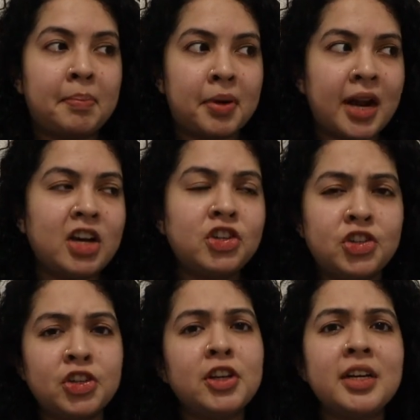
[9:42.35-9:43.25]
but I
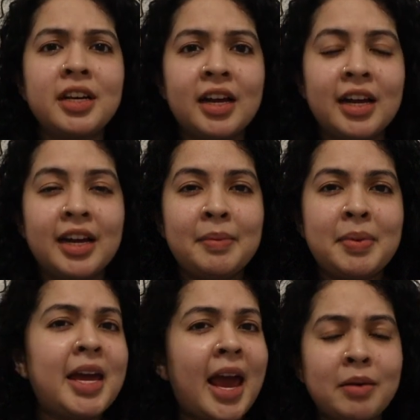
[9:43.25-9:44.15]
should
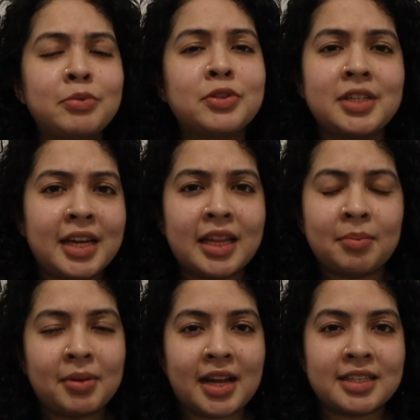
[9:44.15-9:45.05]
be able to get
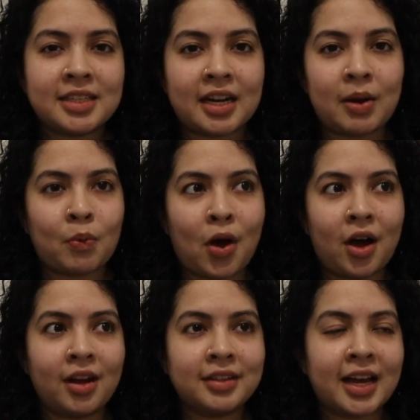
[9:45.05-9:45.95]
the plants that I want.